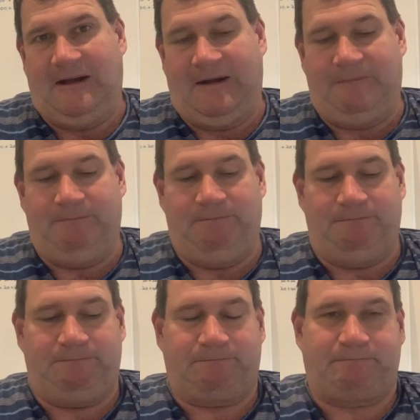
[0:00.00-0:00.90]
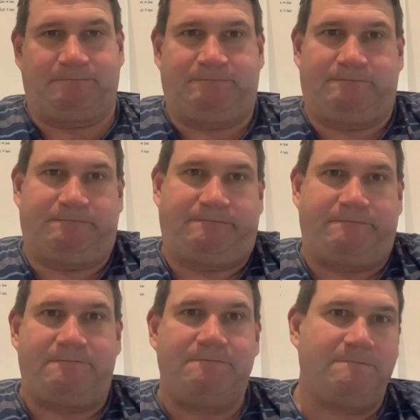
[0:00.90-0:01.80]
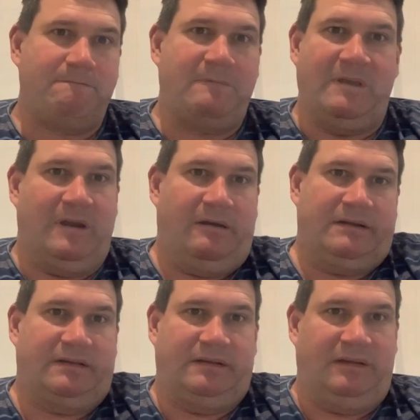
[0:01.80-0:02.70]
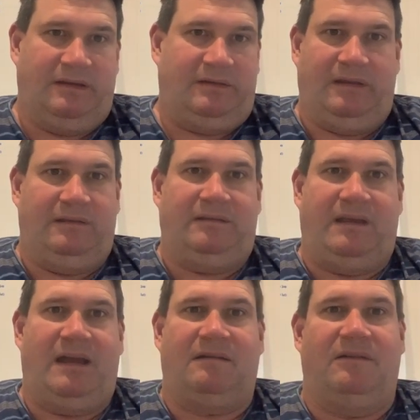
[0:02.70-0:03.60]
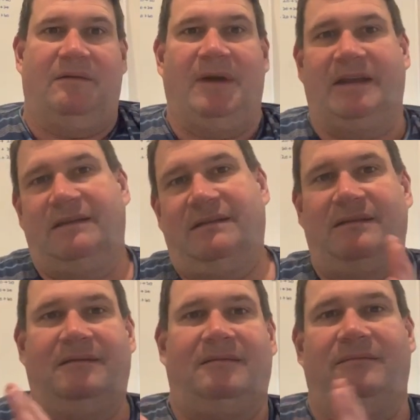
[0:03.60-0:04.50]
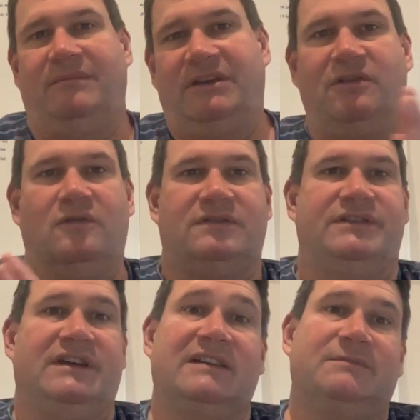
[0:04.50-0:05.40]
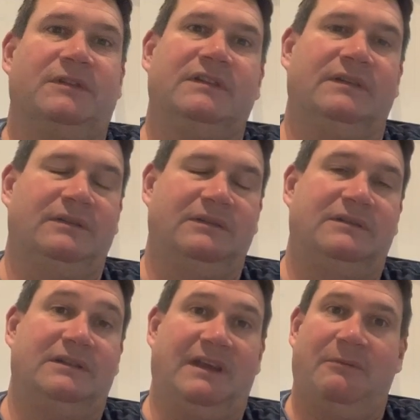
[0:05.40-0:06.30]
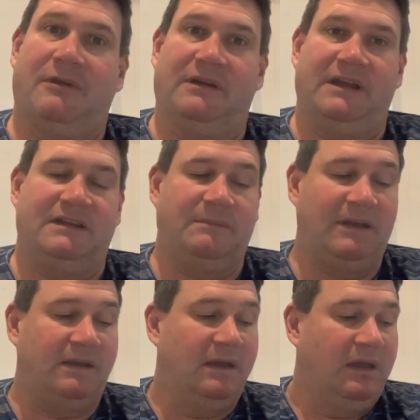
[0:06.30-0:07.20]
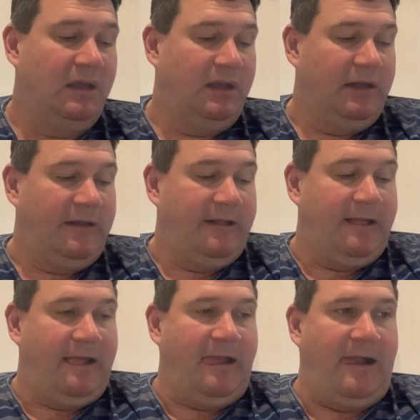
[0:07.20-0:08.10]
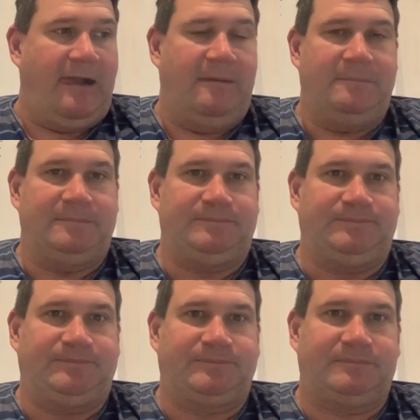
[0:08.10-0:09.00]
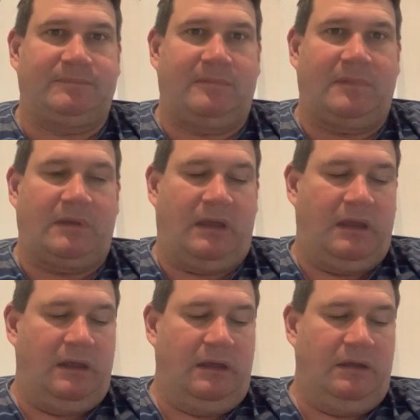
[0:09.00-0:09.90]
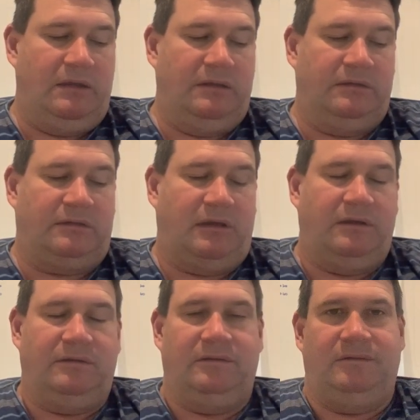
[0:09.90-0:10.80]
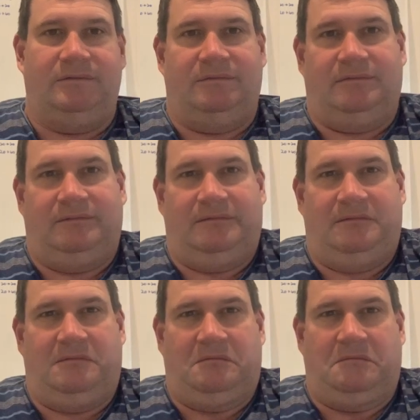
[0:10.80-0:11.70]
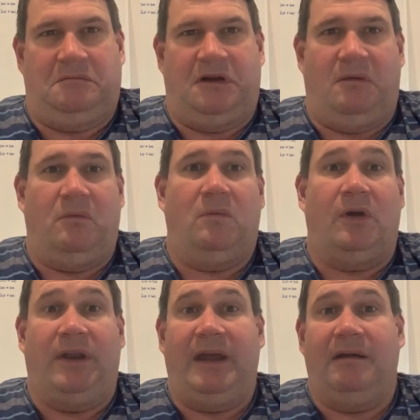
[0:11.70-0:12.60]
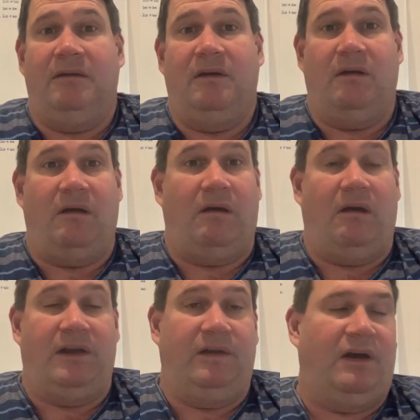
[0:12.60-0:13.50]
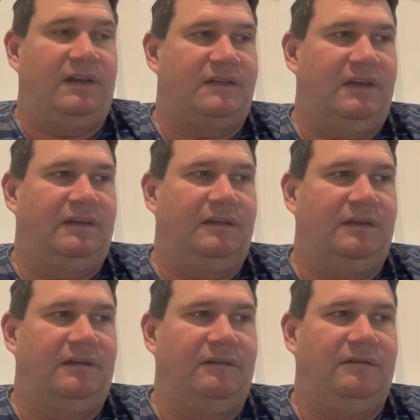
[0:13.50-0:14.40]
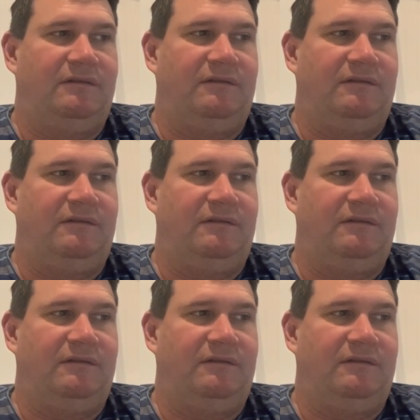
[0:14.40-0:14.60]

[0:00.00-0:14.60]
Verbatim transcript: um, you know, it's, it's, it's how can I make mid-course adjustment to, to get where I need to be? Um, so, you know, what now? I, I, I just need to